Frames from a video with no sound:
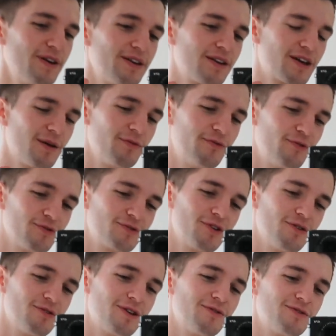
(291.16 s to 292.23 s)
been in a couple four
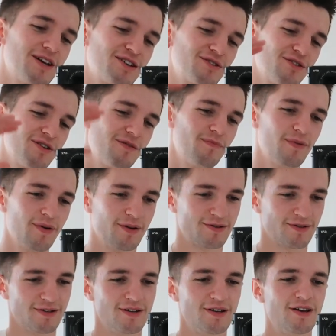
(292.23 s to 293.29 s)
star hotels actually,
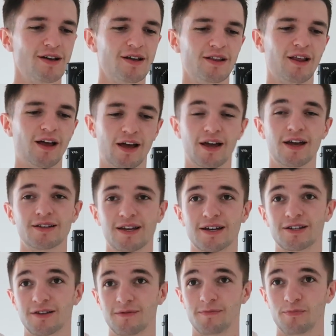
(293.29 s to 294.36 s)
but like it is
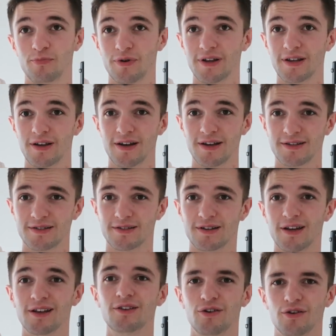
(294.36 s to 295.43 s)
actually pretty nice.
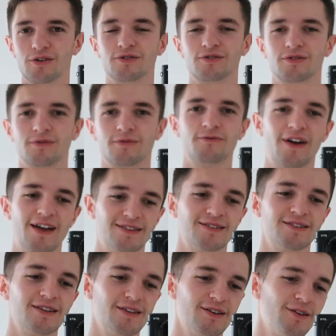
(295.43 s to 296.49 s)
It looks
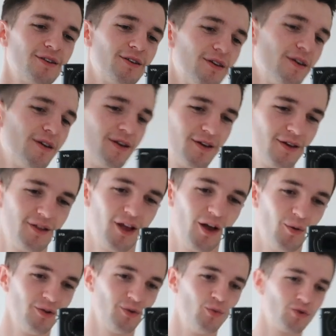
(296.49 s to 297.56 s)
fancy.
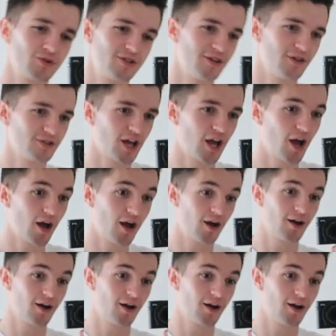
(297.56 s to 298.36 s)
Like when I walked in, I was like,